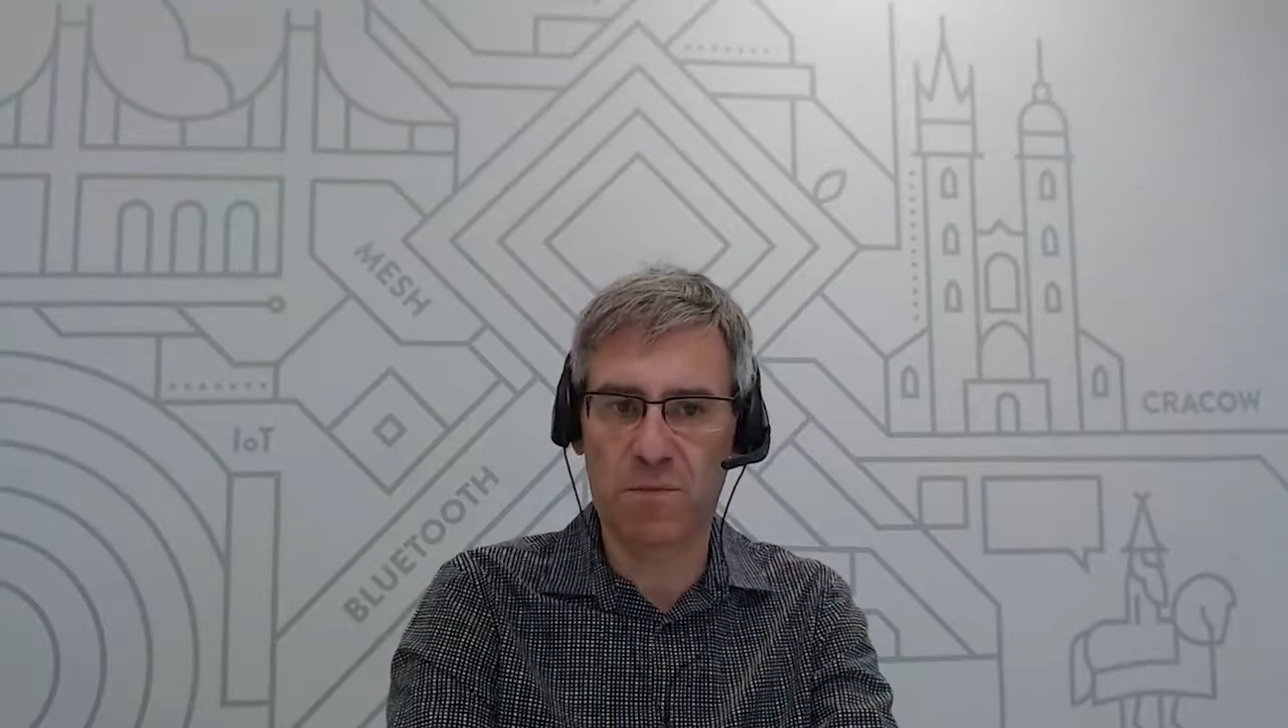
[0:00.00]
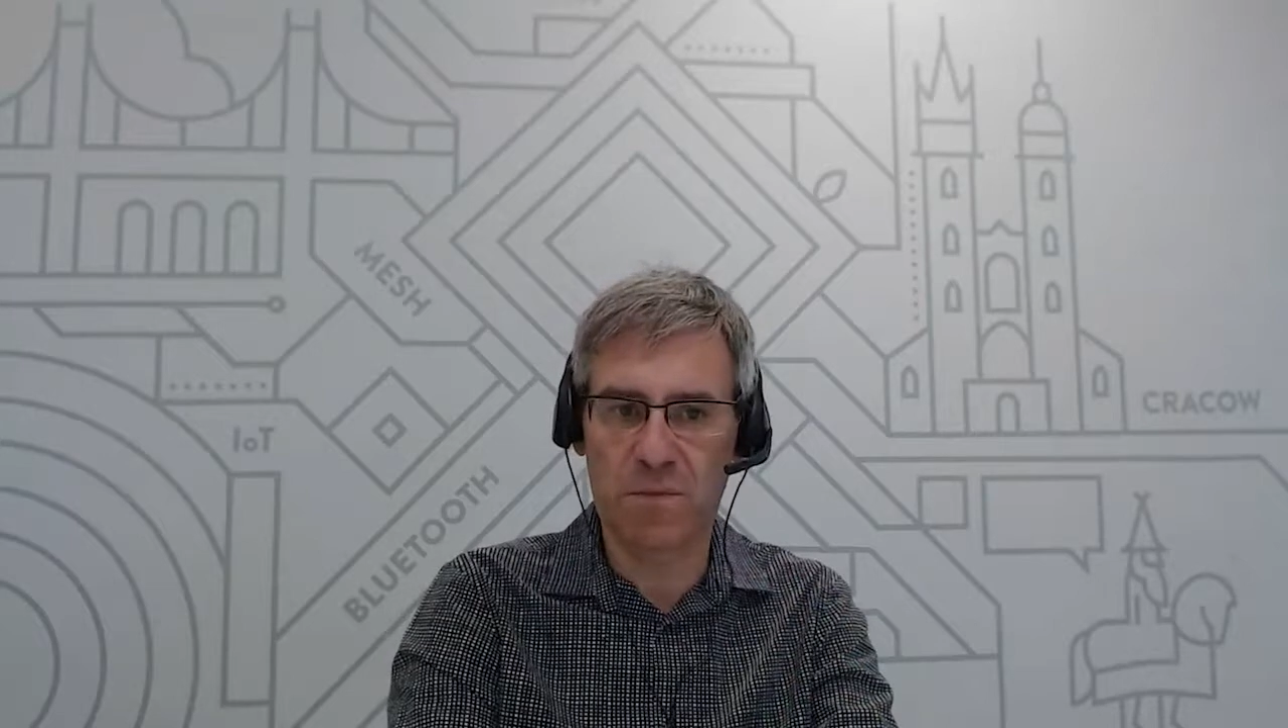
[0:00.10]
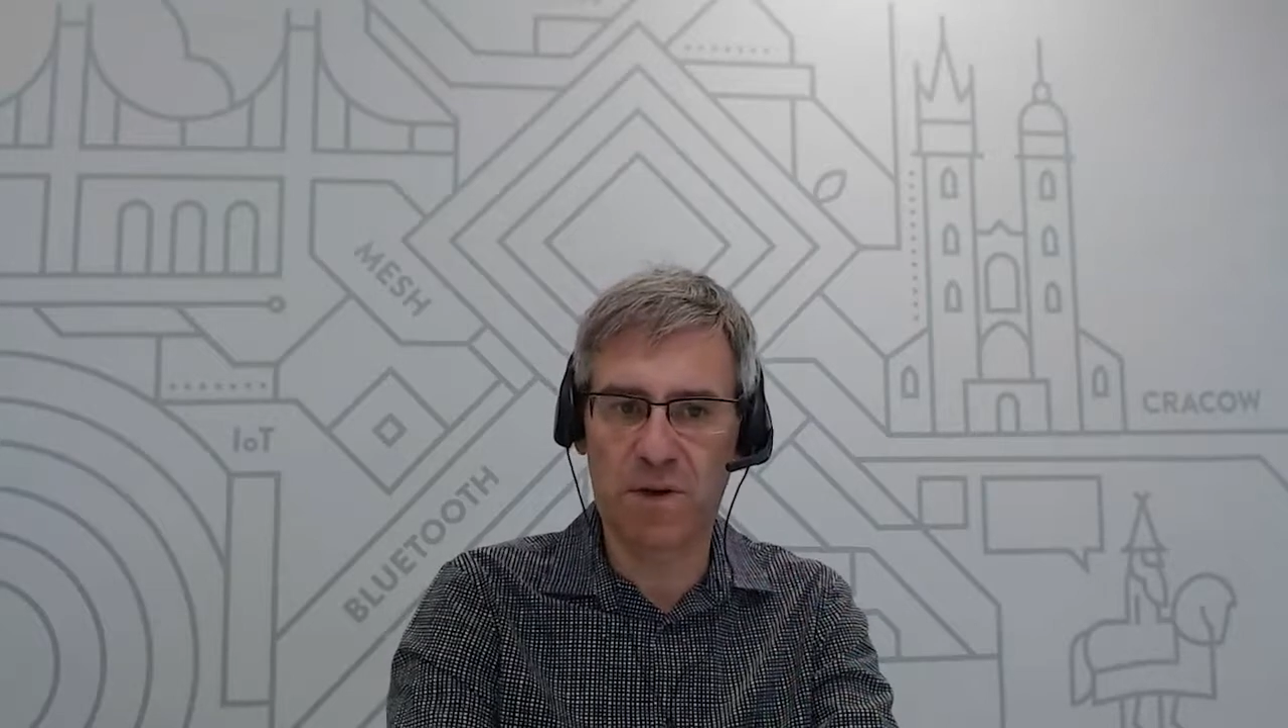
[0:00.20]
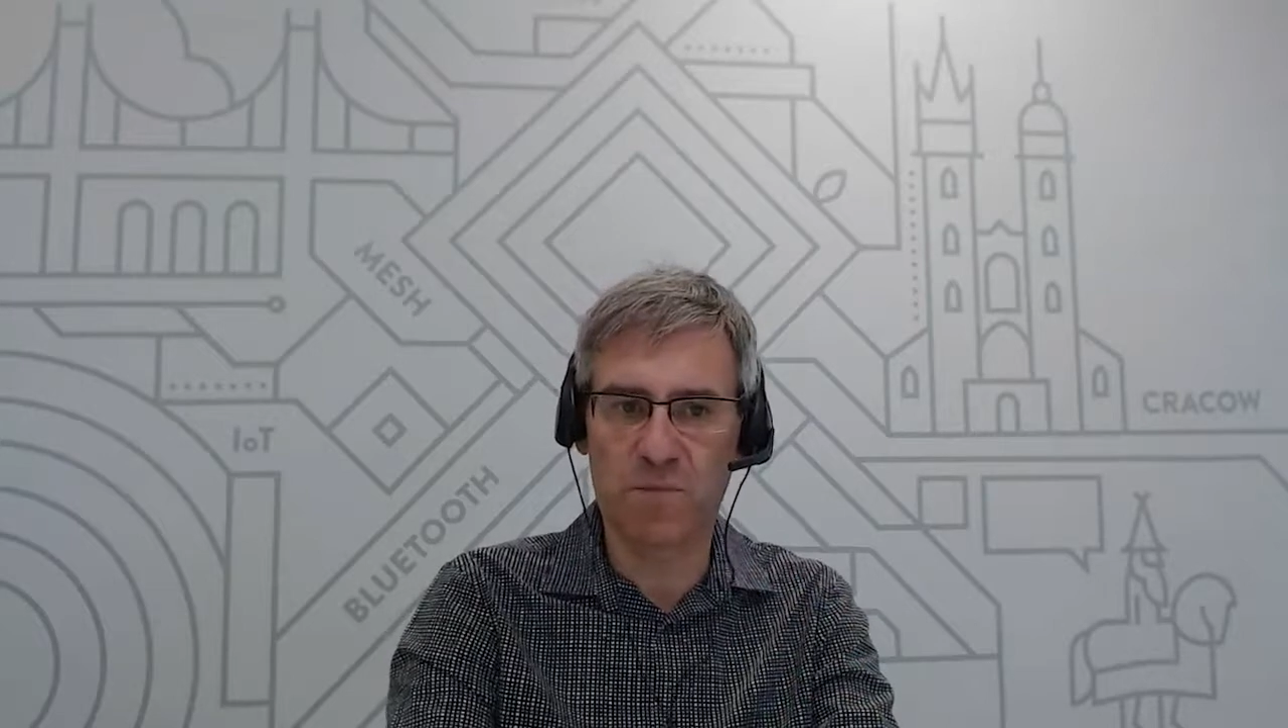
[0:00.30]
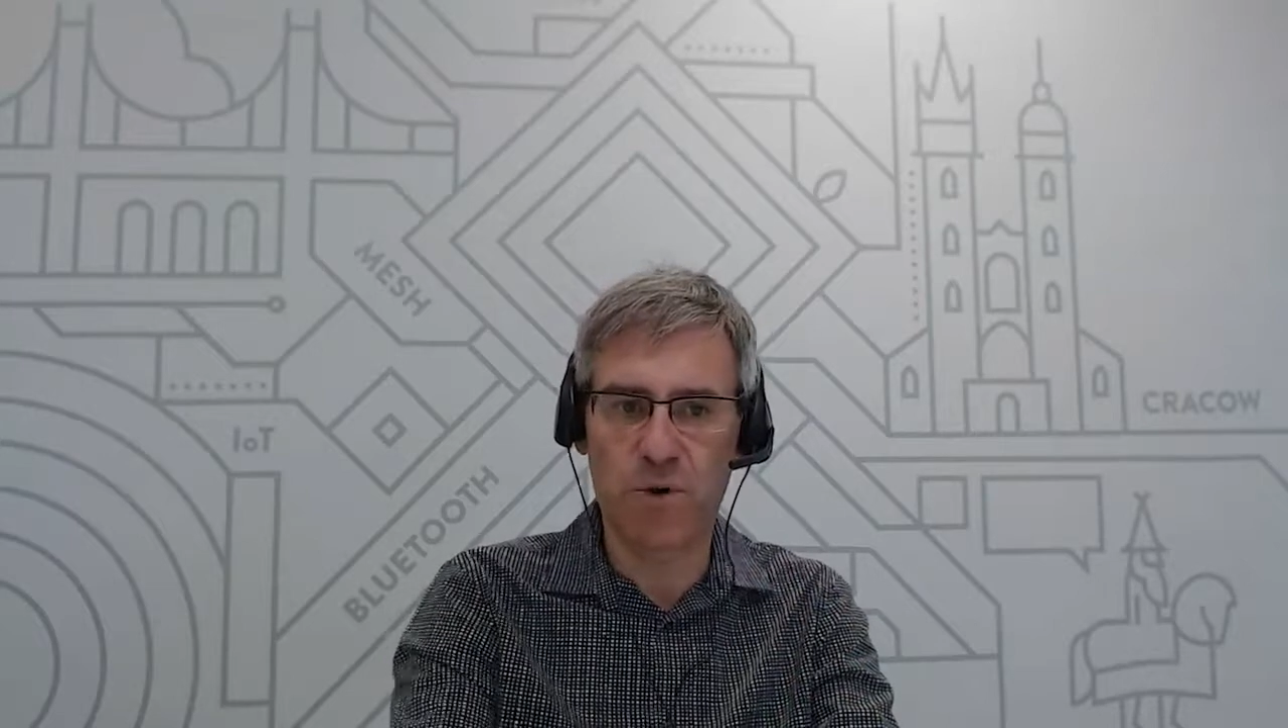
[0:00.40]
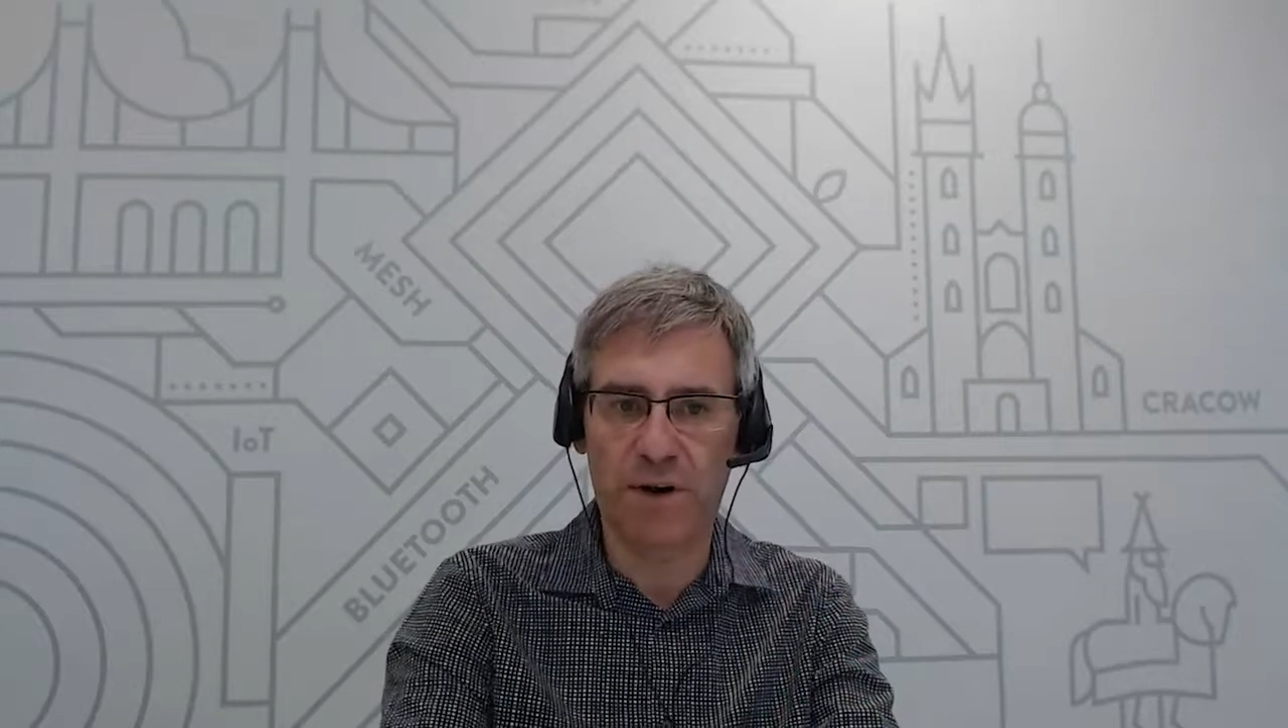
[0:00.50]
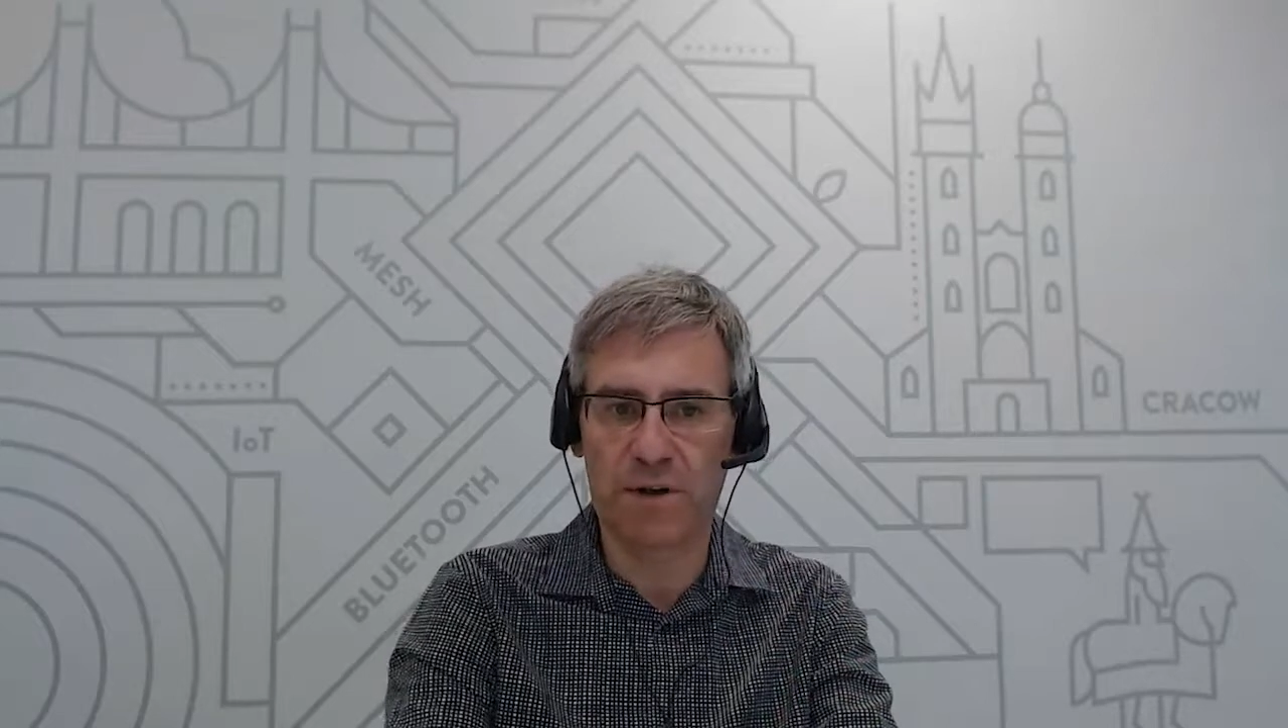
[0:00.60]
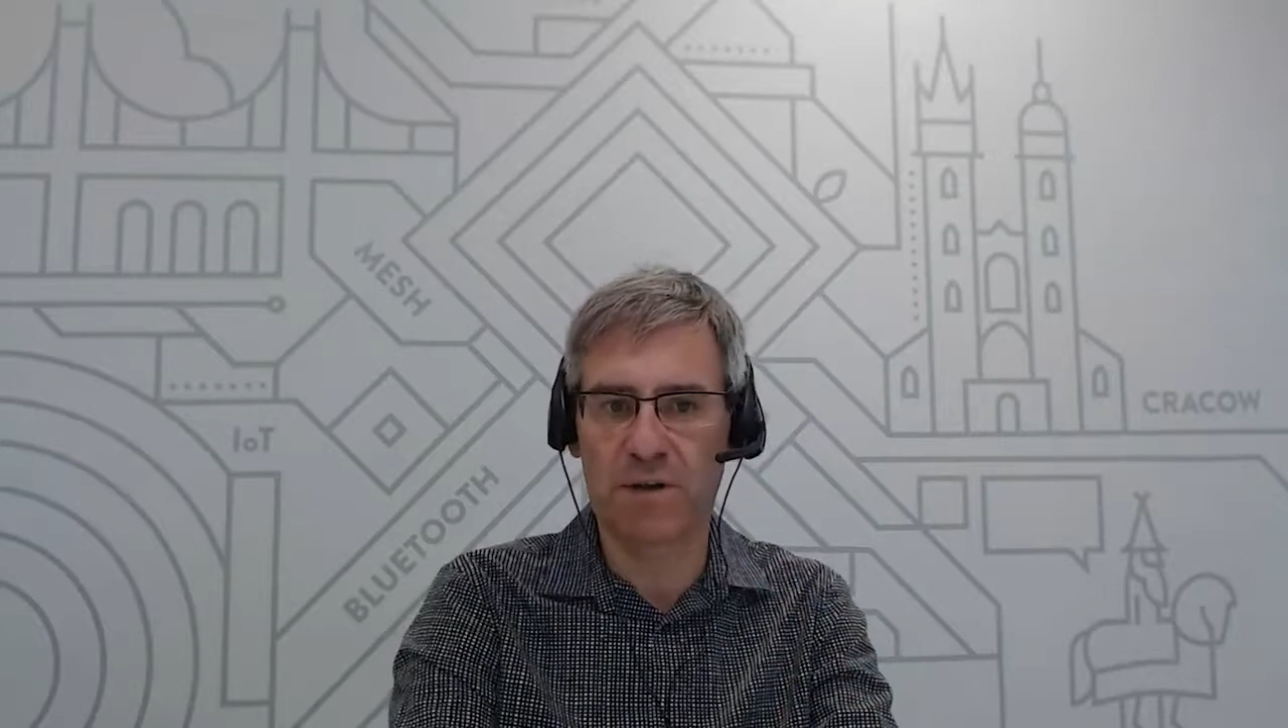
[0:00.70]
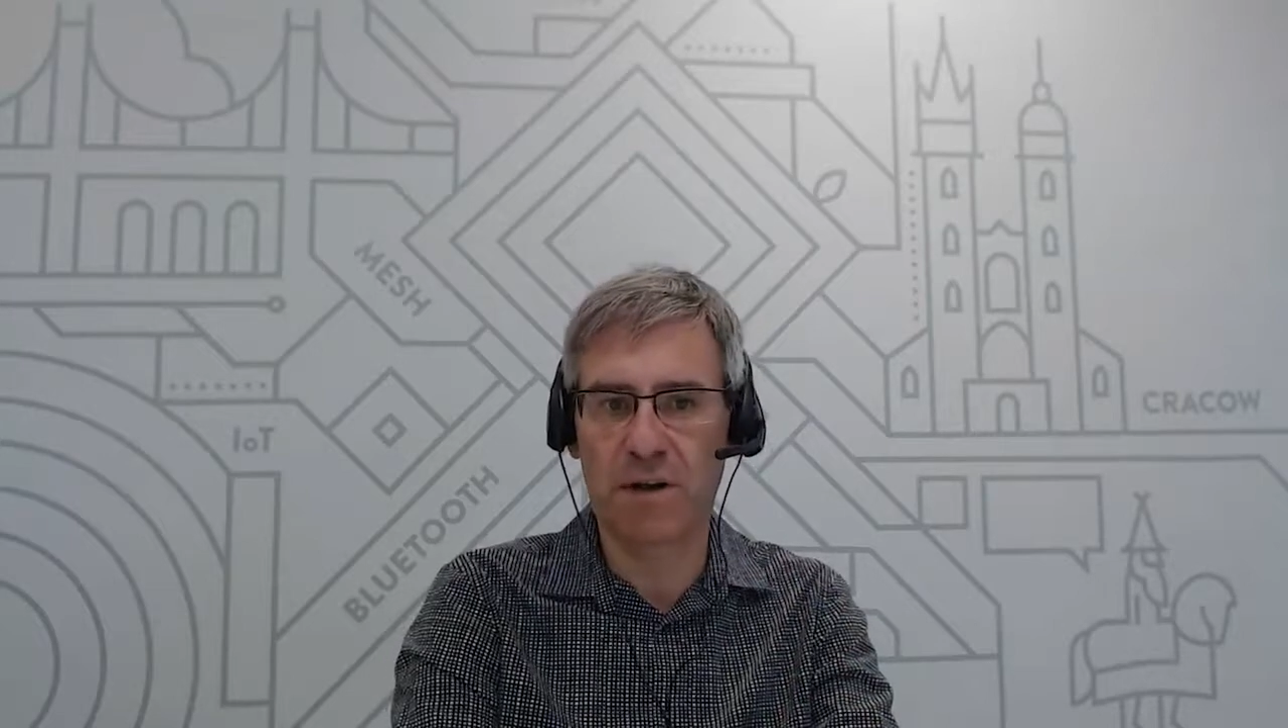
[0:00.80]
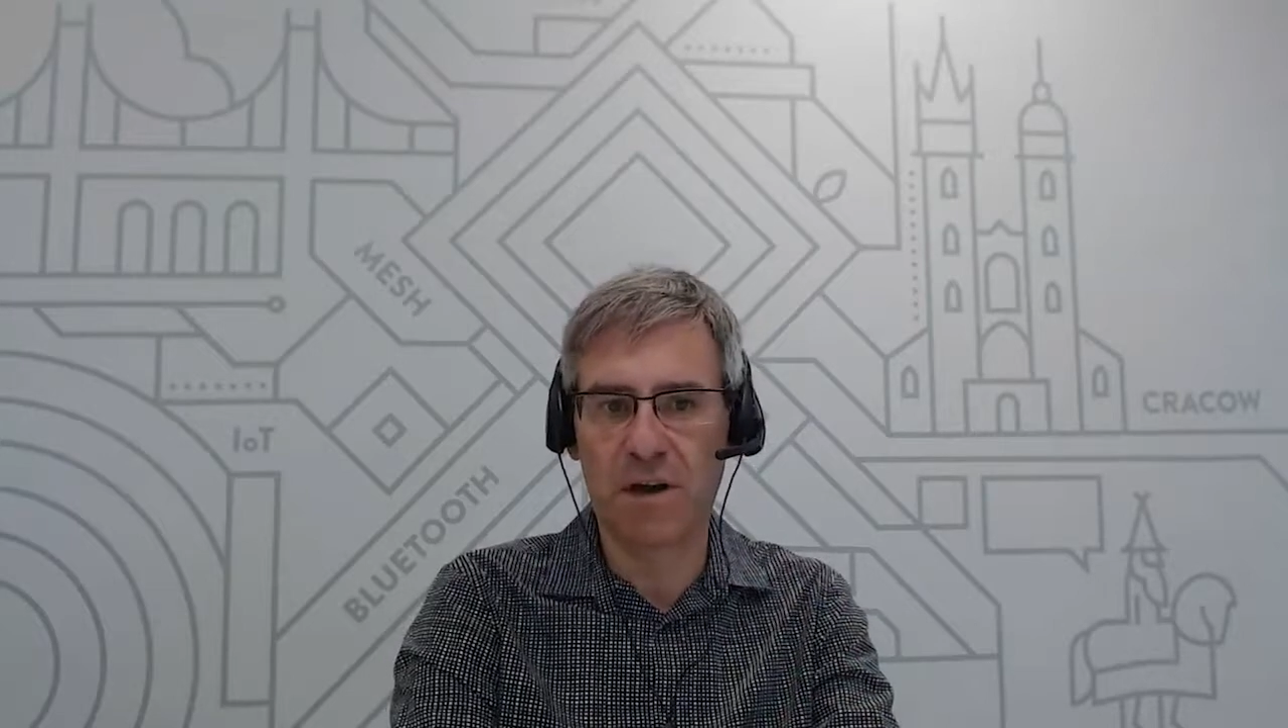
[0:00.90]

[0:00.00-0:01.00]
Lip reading: it bring